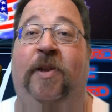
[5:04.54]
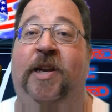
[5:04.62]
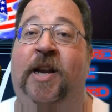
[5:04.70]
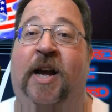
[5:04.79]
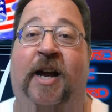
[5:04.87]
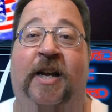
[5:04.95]

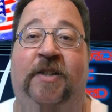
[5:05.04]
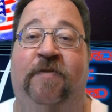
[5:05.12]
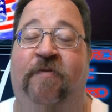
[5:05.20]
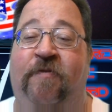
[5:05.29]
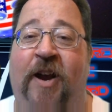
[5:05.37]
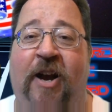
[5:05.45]
nice,
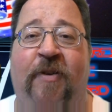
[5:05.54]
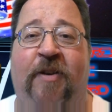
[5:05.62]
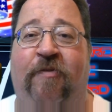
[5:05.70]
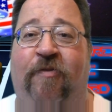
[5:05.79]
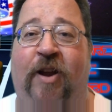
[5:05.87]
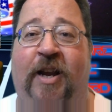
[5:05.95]
very
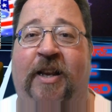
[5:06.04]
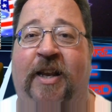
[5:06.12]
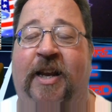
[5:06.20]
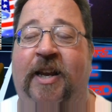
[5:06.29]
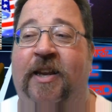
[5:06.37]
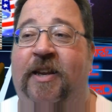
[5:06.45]

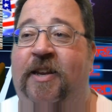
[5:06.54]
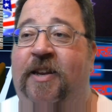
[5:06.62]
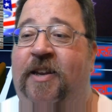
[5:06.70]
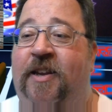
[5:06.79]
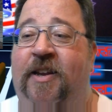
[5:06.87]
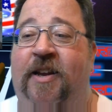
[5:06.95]
friendly.
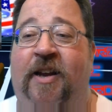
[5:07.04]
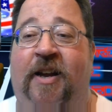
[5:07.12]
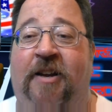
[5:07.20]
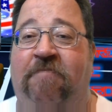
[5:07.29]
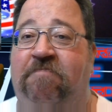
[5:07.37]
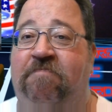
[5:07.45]

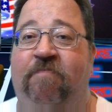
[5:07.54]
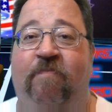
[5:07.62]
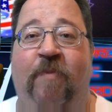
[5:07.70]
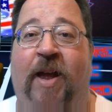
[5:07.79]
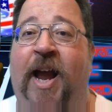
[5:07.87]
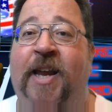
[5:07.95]

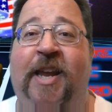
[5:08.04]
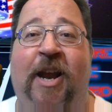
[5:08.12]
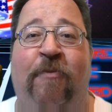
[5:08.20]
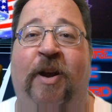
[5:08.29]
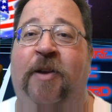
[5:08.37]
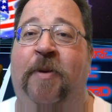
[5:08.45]
I can't
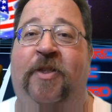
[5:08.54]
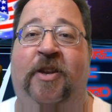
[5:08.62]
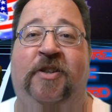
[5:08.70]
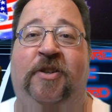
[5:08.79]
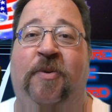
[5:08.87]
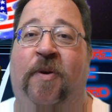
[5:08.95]
recommend this
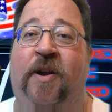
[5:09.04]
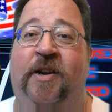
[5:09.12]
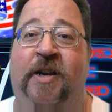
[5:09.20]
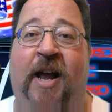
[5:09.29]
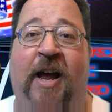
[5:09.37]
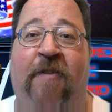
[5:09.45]
store
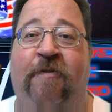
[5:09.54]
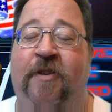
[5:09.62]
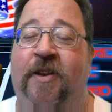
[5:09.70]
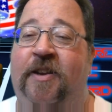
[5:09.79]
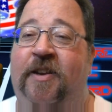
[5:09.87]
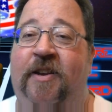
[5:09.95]
enough.
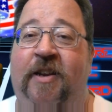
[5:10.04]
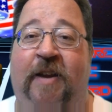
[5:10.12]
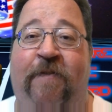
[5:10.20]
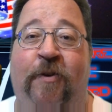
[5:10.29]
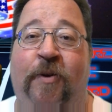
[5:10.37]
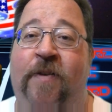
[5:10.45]

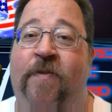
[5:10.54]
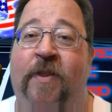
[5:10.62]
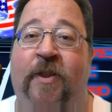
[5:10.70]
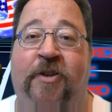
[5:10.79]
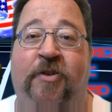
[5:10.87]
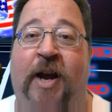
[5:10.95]
If you're in
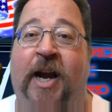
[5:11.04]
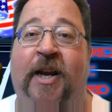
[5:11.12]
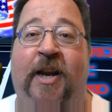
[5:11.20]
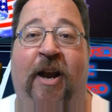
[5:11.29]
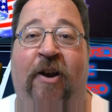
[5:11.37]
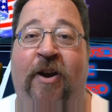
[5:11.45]
the Dracut
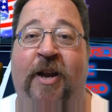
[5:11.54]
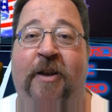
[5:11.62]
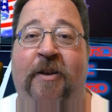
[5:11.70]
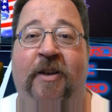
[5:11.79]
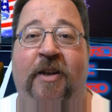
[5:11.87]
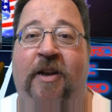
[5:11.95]
area,
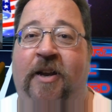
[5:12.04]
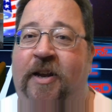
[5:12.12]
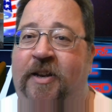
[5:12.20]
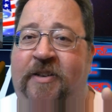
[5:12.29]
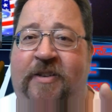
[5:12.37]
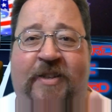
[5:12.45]

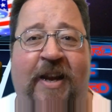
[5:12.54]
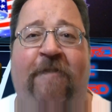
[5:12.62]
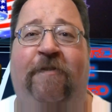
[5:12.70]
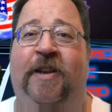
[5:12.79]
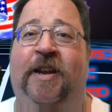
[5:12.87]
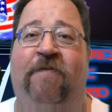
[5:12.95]

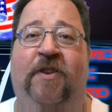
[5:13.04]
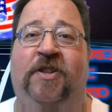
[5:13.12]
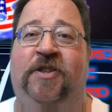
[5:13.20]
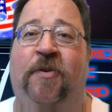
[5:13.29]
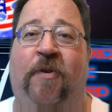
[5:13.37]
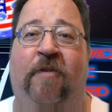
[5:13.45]
definitely give this
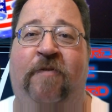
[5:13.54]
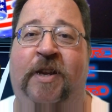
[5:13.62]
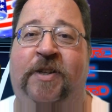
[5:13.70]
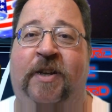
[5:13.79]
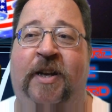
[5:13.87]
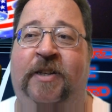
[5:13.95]
store a
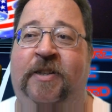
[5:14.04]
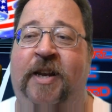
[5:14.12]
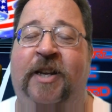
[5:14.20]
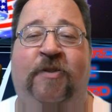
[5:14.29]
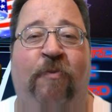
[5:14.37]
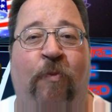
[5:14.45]
visit.
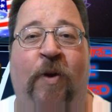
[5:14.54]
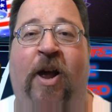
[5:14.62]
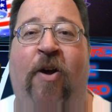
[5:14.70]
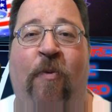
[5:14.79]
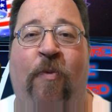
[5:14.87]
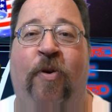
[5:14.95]
It's
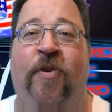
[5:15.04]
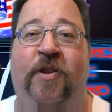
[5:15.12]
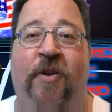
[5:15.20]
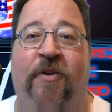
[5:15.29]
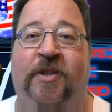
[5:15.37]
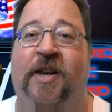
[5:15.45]
well worth
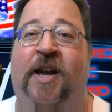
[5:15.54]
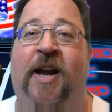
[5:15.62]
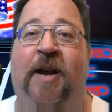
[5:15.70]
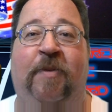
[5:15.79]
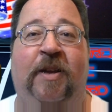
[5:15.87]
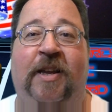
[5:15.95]
your
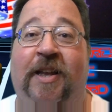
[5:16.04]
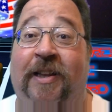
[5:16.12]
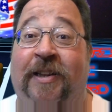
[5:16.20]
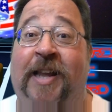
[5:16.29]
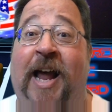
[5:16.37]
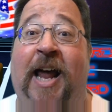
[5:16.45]
time. A
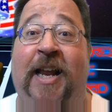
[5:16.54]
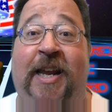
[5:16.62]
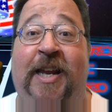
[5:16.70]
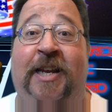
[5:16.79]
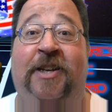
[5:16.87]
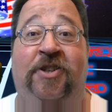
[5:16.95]
lot of
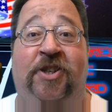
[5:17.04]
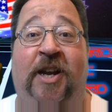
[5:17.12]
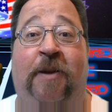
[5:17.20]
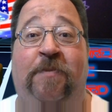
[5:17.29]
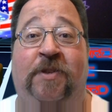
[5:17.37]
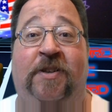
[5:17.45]
hidden
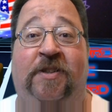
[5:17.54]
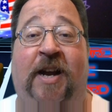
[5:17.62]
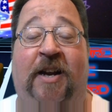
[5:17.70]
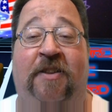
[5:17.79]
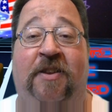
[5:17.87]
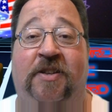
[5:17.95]
gems
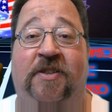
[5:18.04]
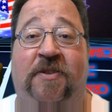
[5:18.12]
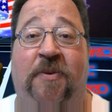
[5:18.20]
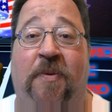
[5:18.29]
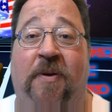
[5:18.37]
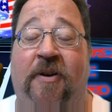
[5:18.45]
inside of this
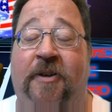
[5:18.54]
store.